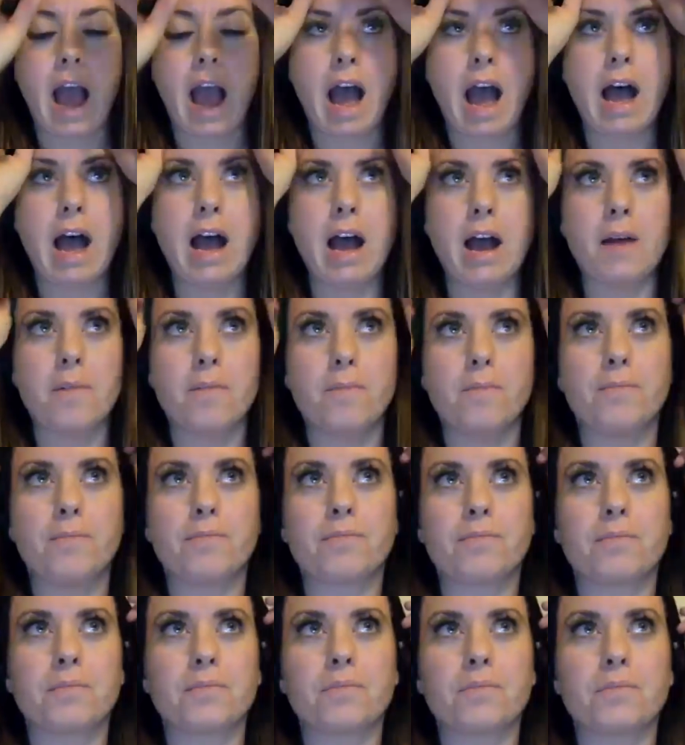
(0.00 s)

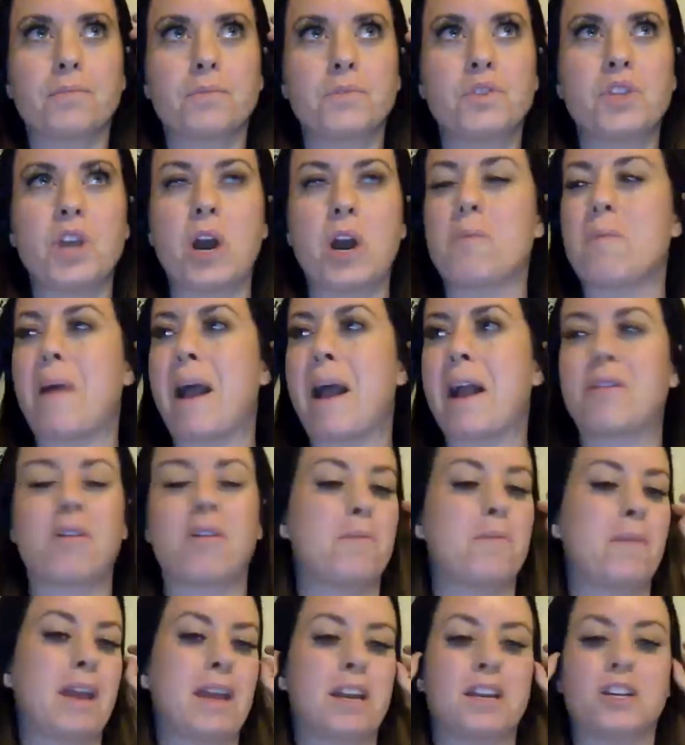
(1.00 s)
Um, don't
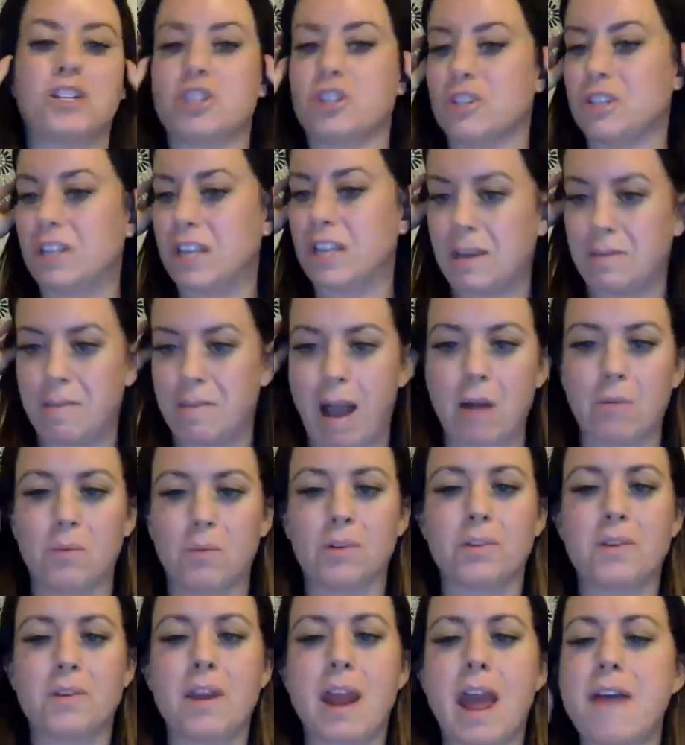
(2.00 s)
micromanage your team. I
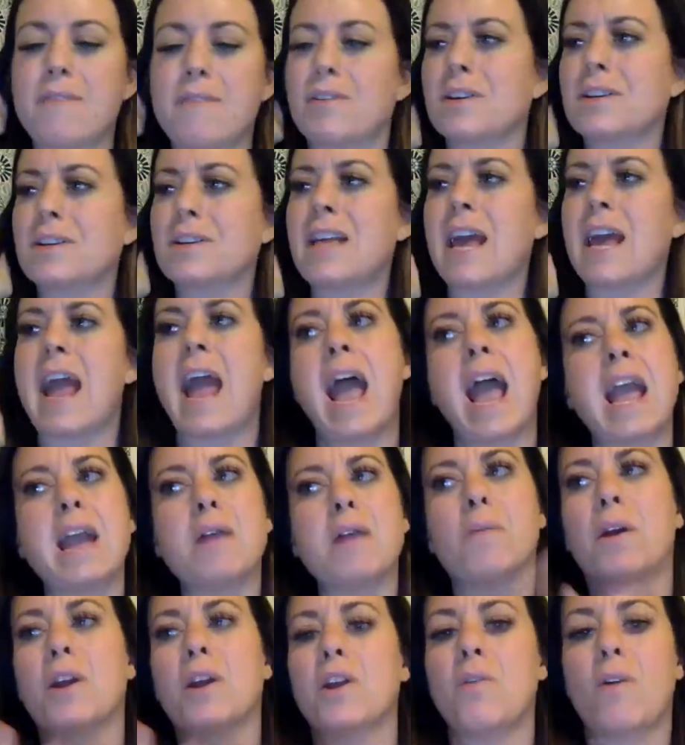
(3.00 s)
will never say,
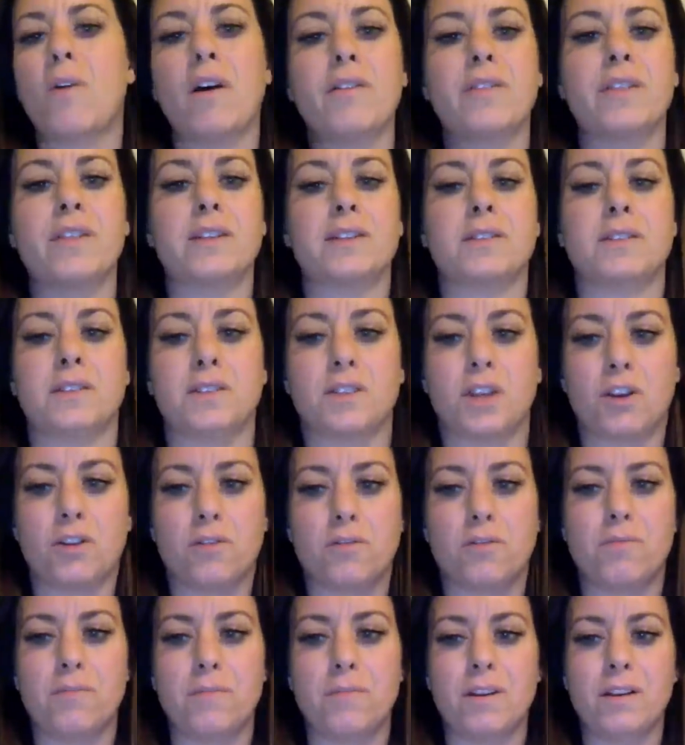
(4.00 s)
hey, were you on this
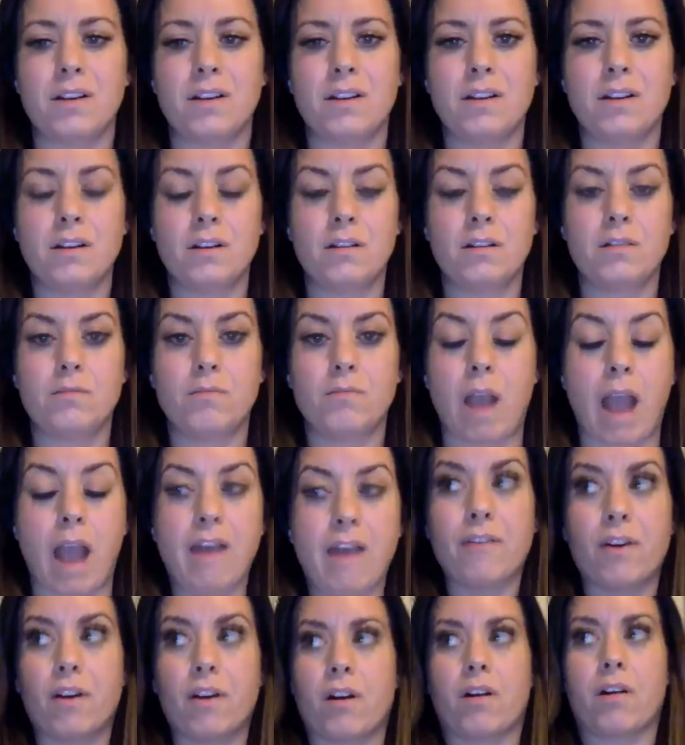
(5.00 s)
Zoom?
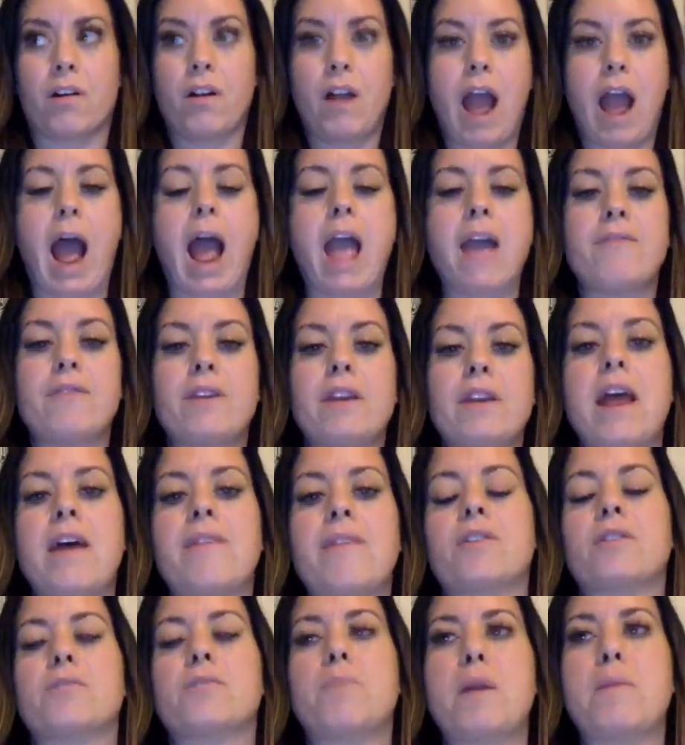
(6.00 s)
Ever. I have
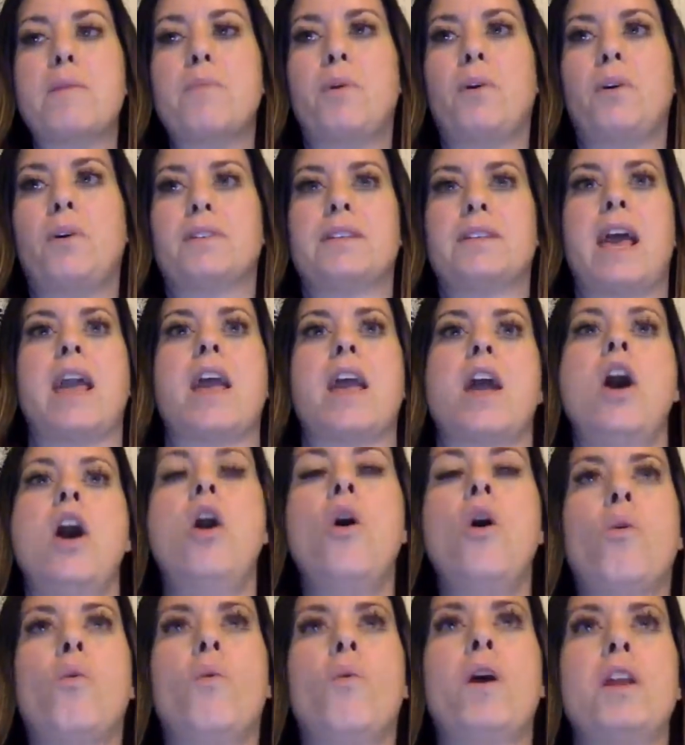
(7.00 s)
never, people say,
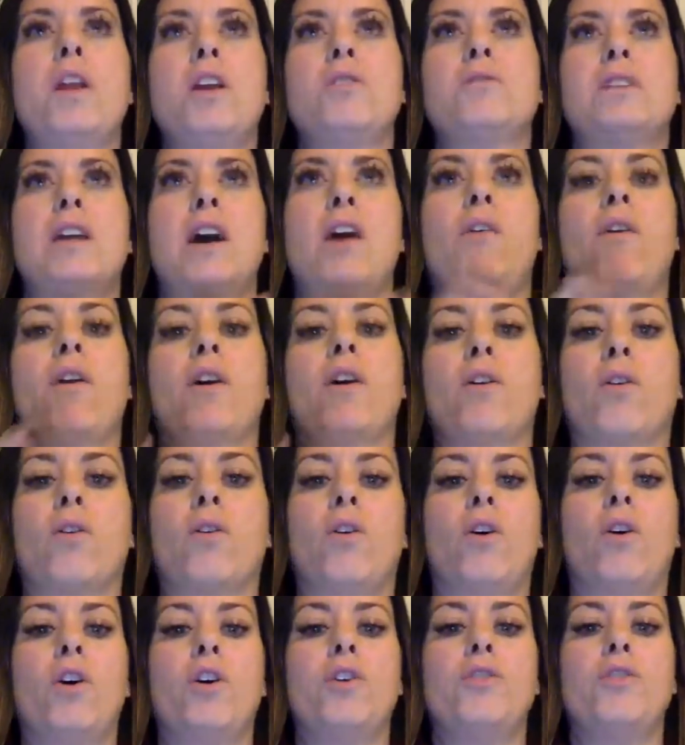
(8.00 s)
What do you tell a
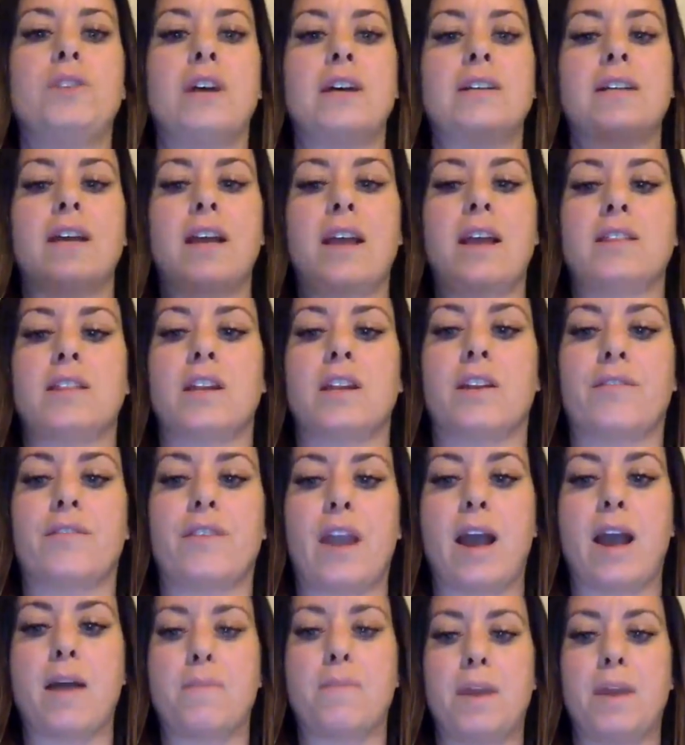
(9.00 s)
girl who doesn't hit their
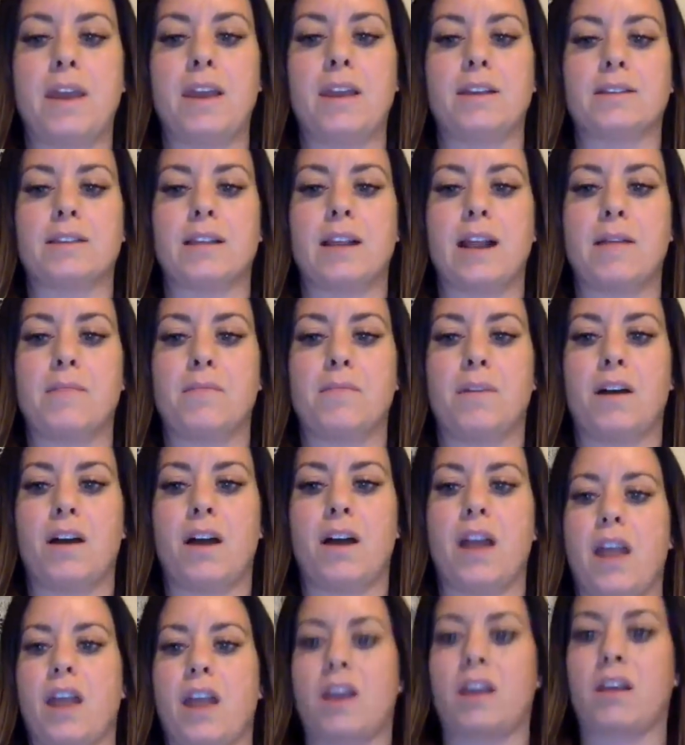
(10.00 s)
VIPs? And I'm
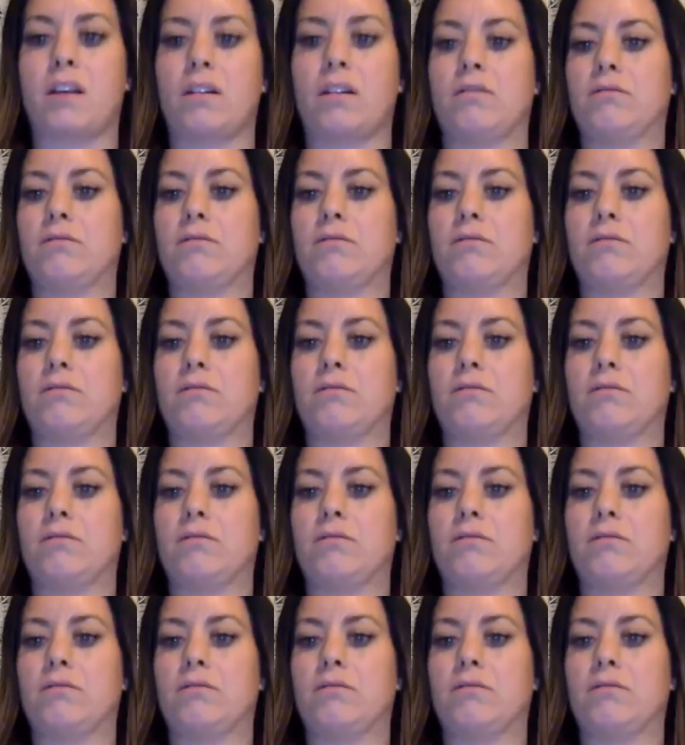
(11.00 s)
like,